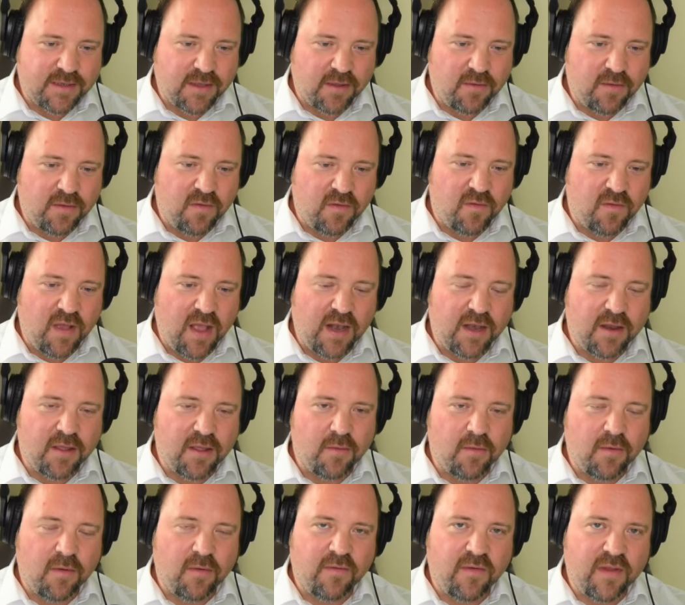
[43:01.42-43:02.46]
value
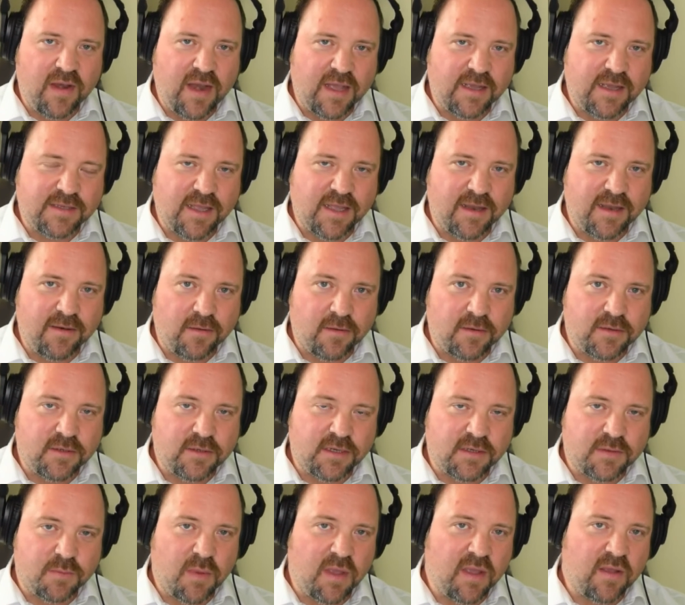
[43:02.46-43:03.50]
of an asset not just
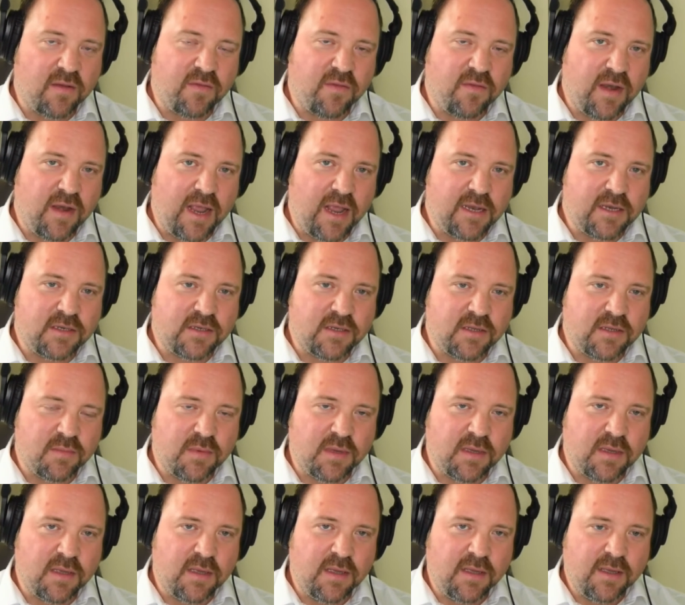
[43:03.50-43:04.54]
being financial but
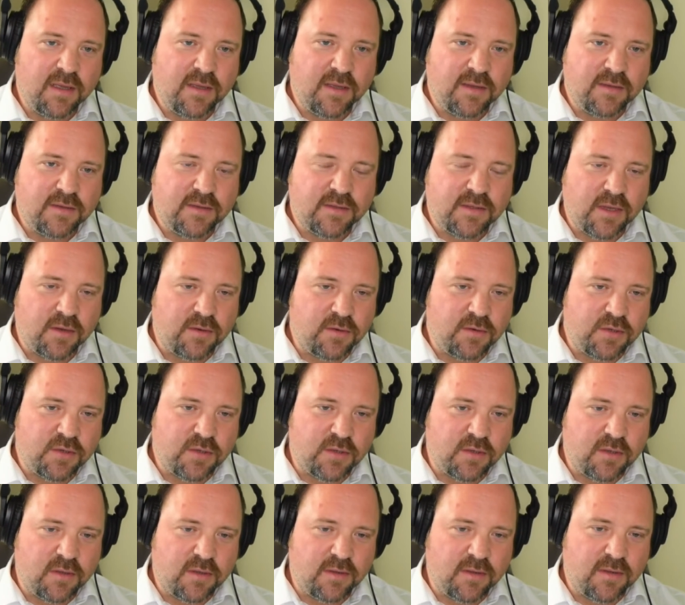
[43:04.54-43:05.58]

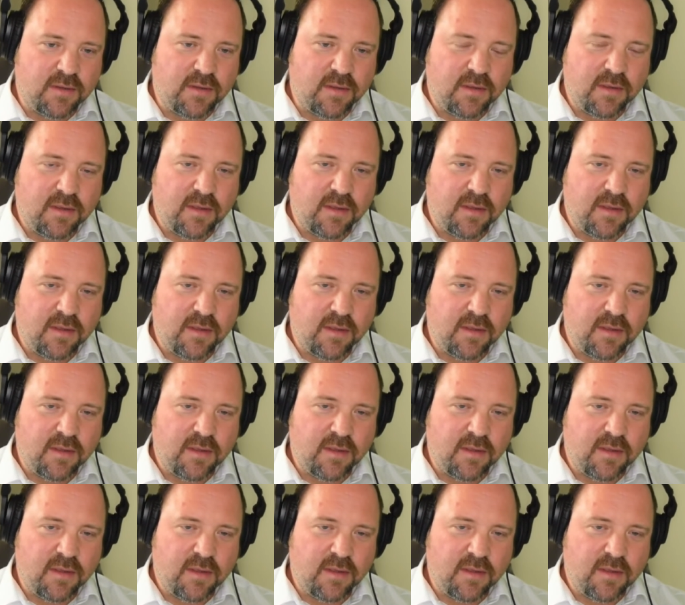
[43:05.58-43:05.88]
social.